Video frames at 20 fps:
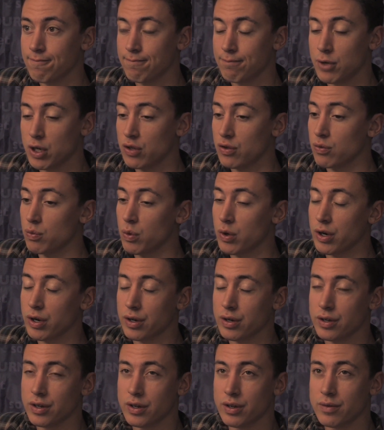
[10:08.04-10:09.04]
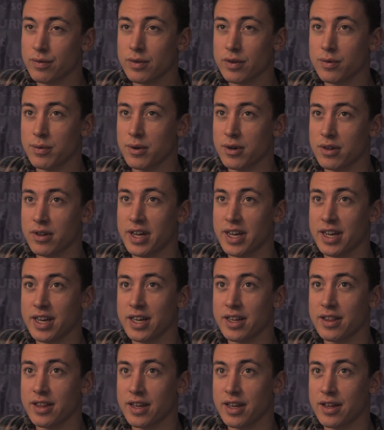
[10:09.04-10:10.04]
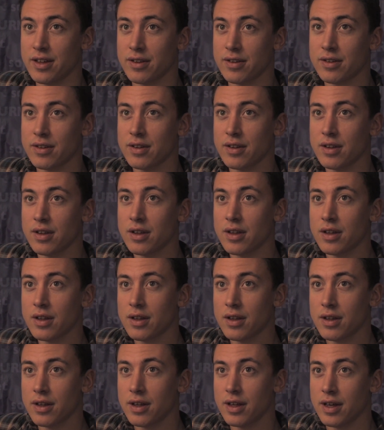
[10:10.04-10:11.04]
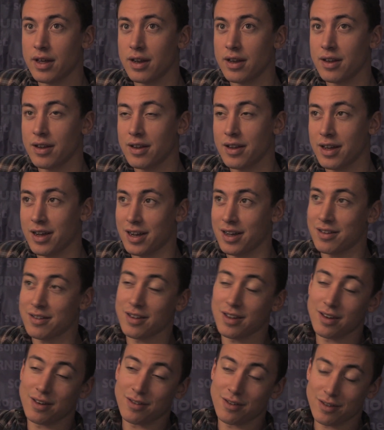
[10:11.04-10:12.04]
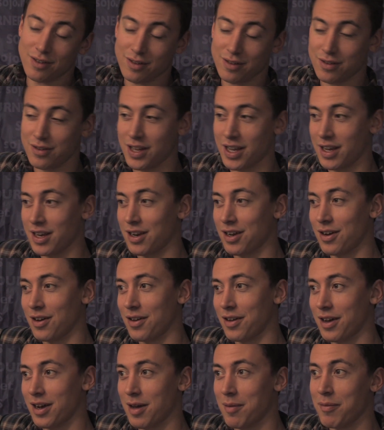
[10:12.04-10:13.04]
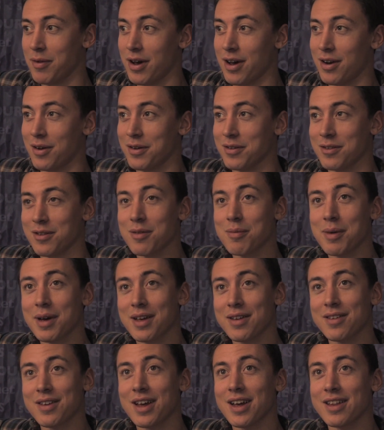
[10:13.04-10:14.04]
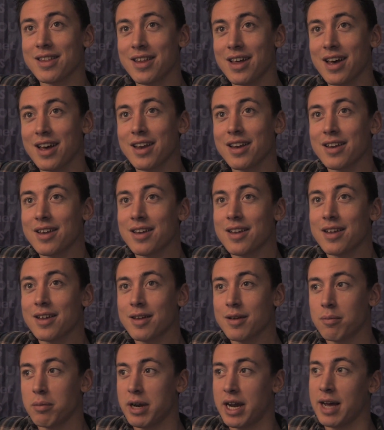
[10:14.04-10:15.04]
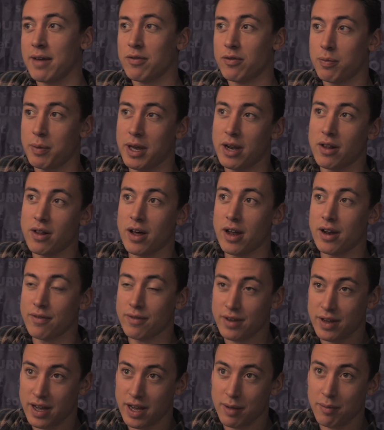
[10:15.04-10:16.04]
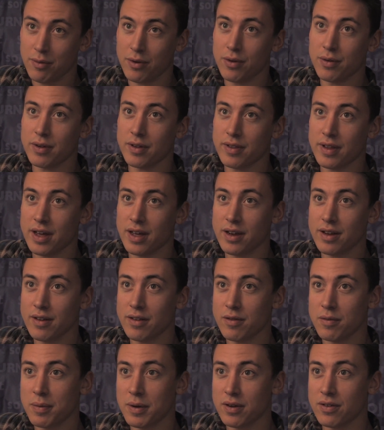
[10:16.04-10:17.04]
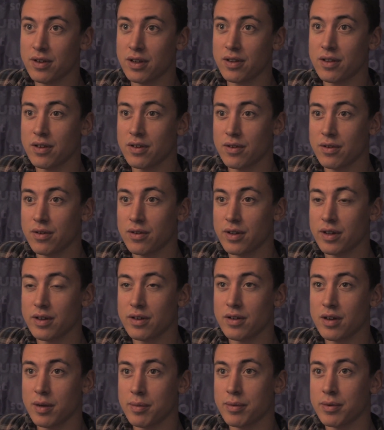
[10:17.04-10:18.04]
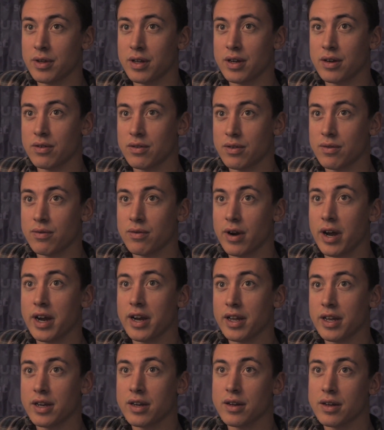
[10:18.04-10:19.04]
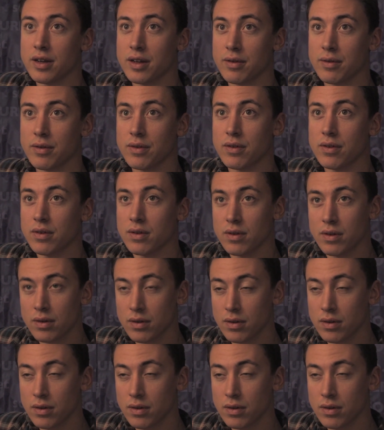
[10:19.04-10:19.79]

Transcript: But it's work, it's work like anything else. And like I said just a second ago, like I'm not always the best at that, but I have spent a lot of time doing that, and especially in the early couple of years of writing, I was